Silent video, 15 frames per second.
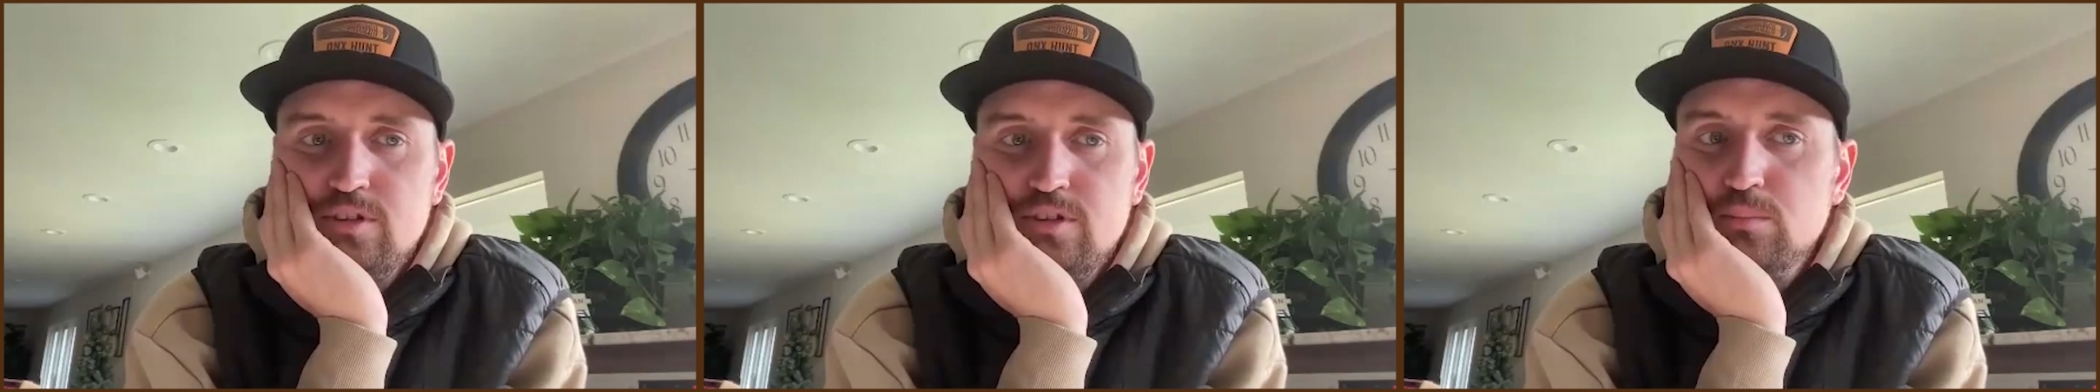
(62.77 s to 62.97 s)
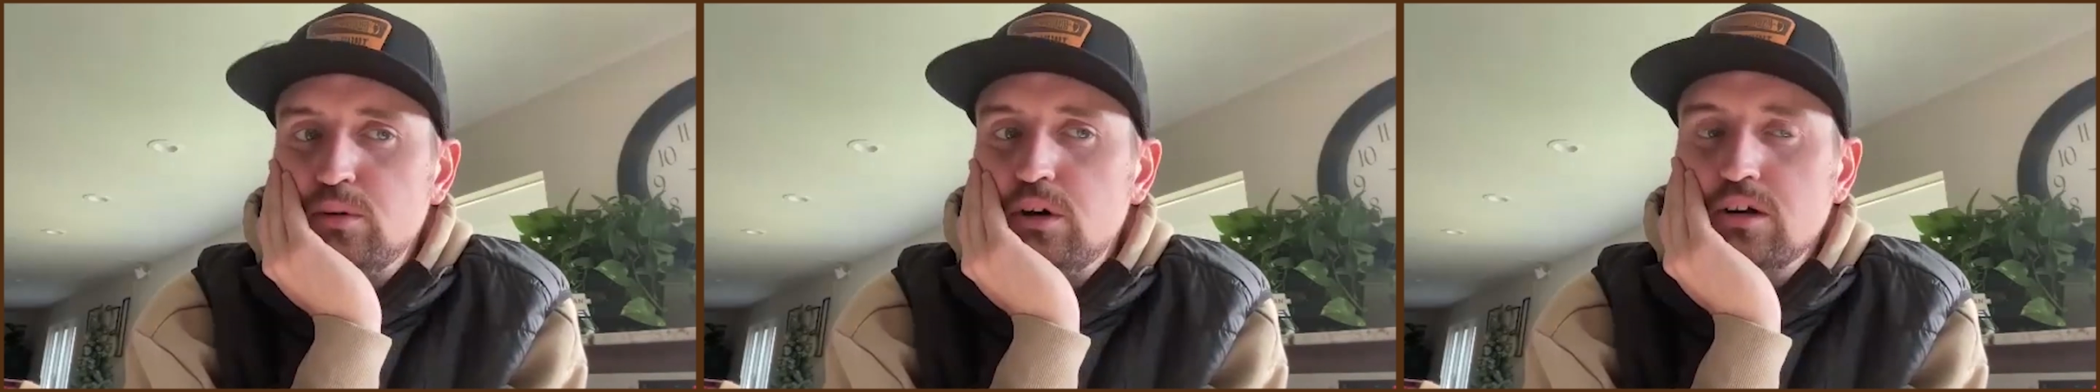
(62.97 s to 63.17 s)

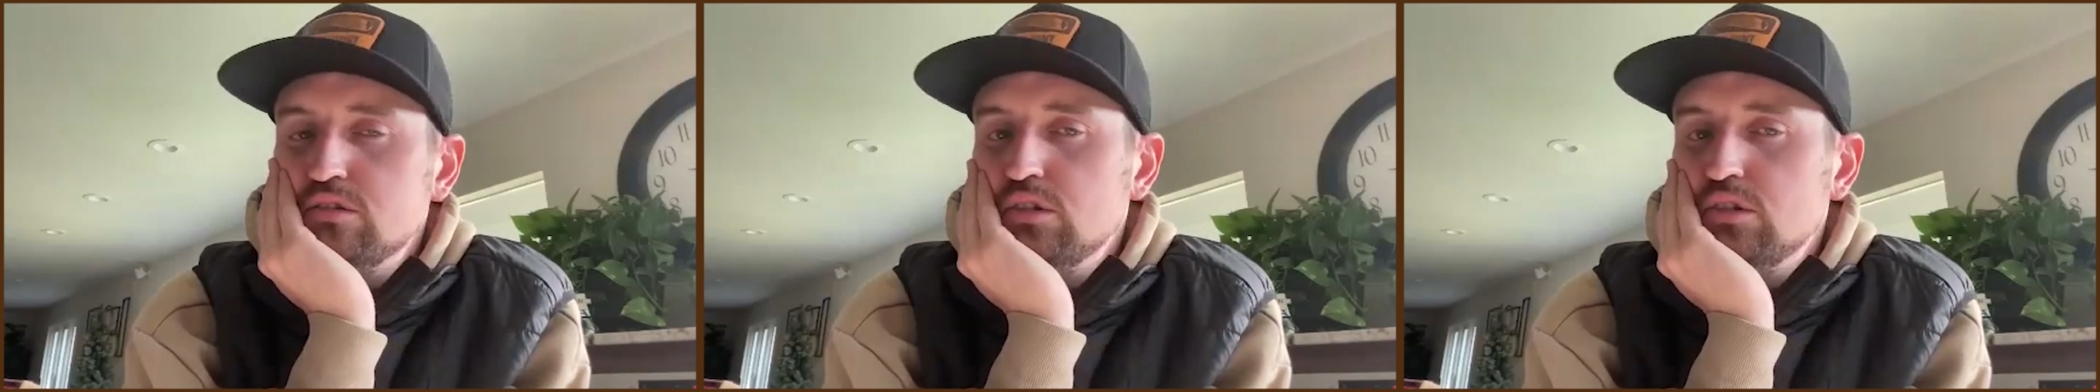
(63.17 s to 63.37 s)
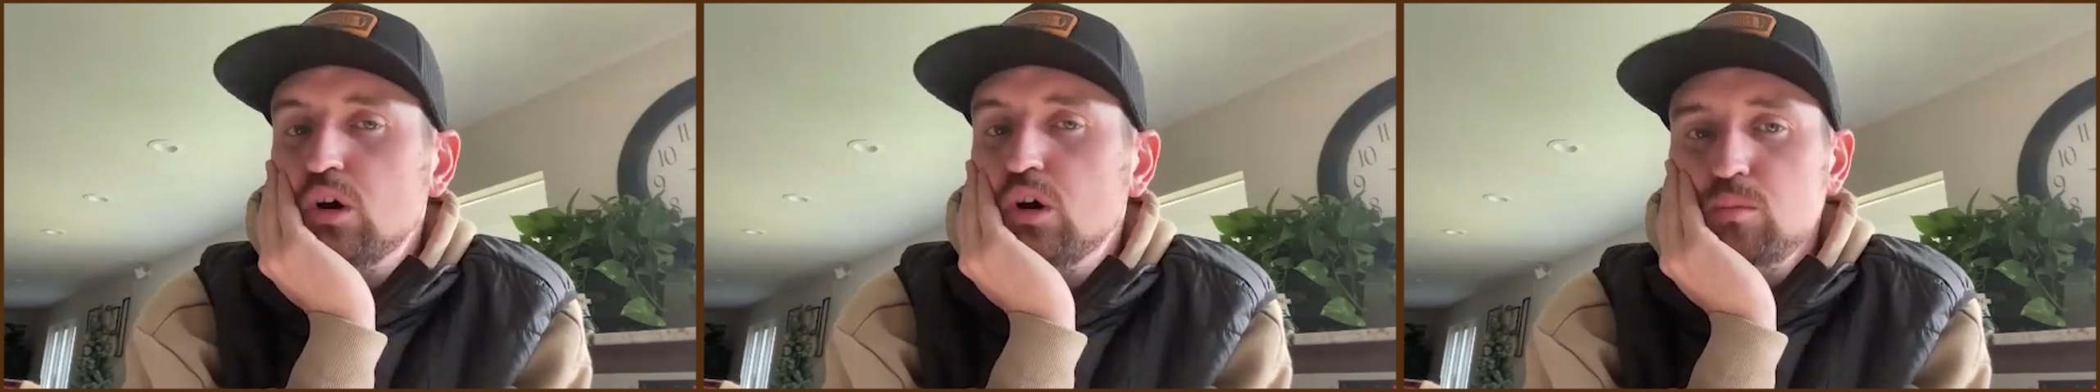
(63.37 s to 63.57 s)
the
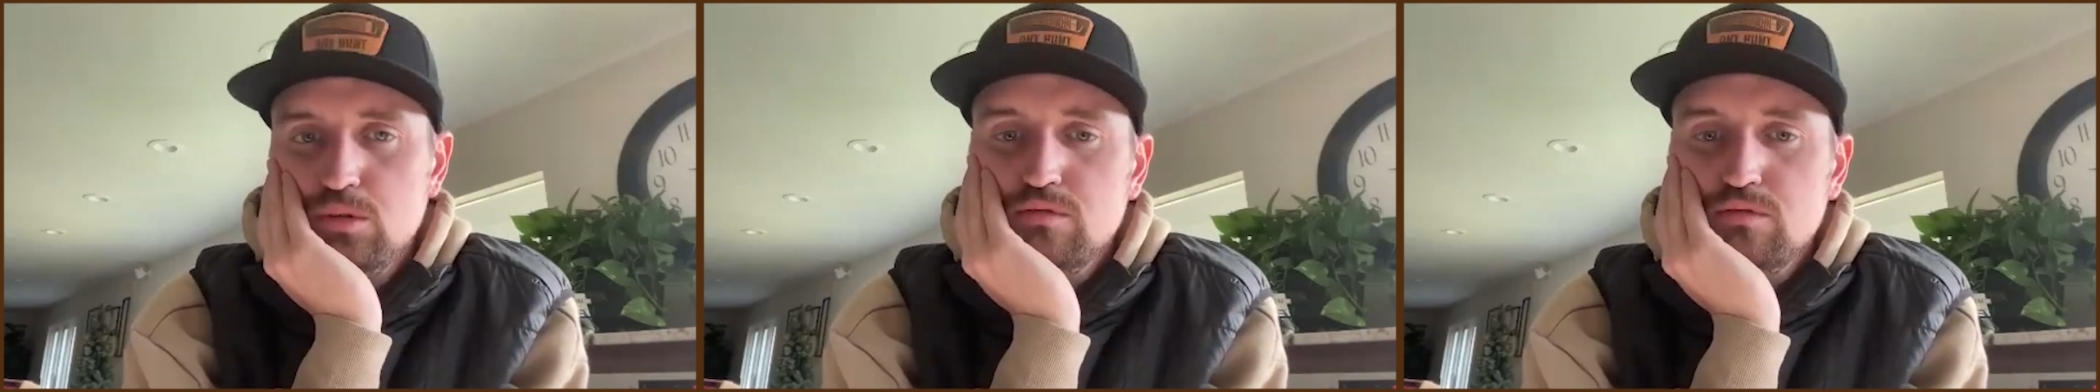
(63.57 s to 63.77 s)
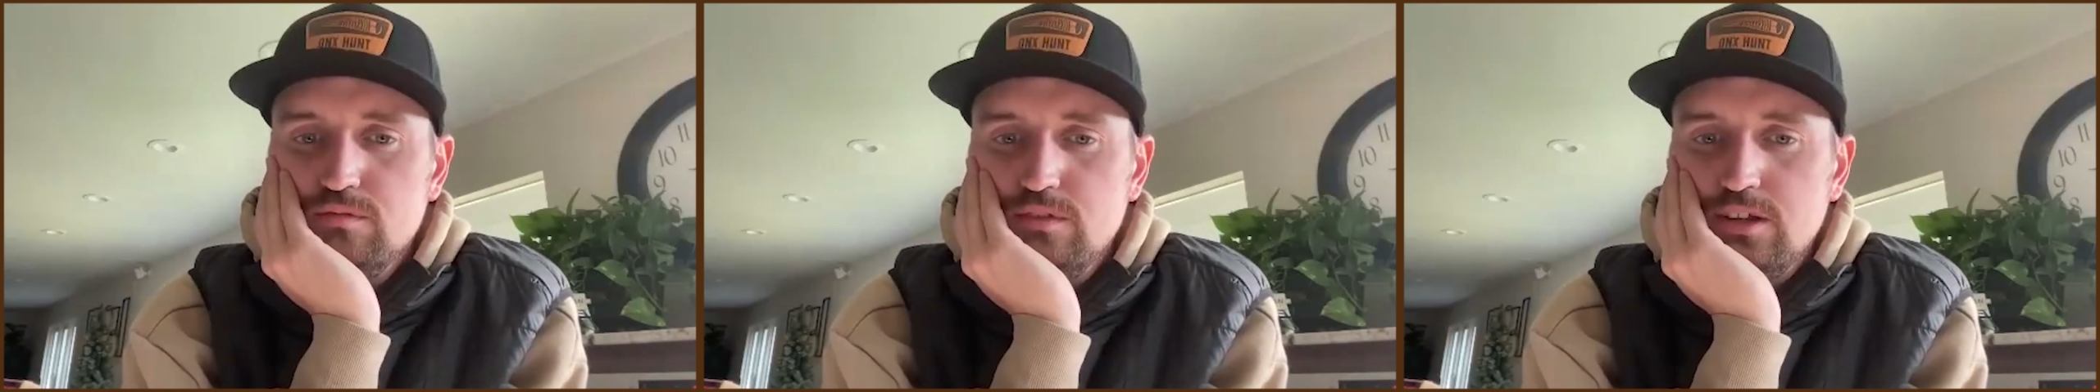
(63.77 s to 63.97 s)
Bucks don't move.